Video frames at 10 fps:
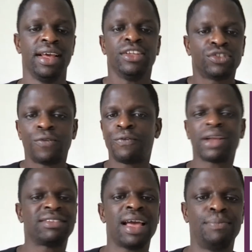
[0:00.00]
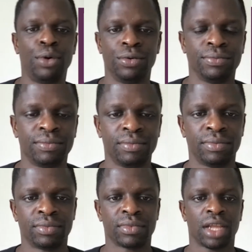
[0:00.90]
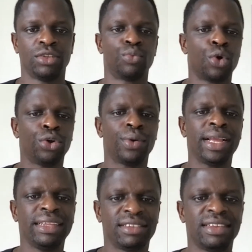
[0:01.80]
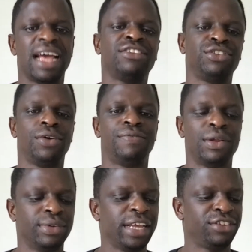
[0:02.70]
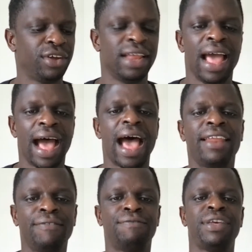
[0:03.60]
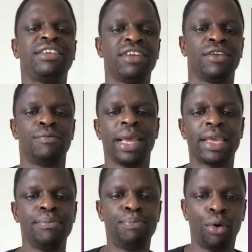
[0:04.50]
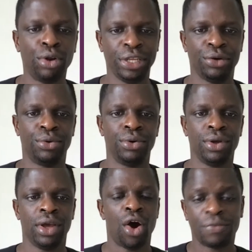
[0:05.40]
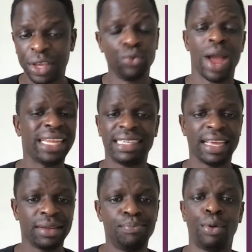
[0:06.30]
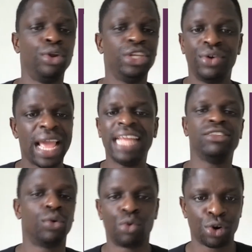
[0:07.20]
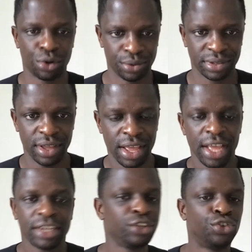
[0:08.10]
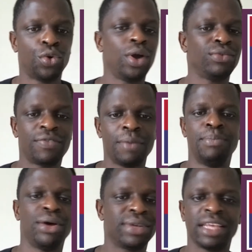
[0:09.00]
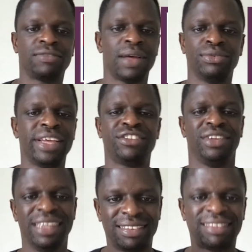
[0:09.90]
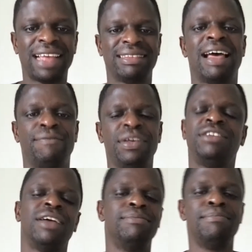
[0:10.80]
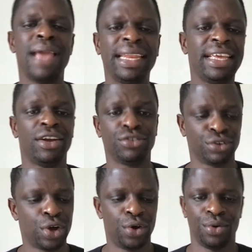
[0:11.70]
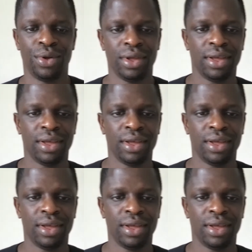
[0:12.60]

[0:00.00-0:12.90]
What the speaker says: So for example, the Rotary International Foundation had a vision of making polio, of eradicating polio in the world. They joined with the Bill Gates Foundation. They set that vision many years ago.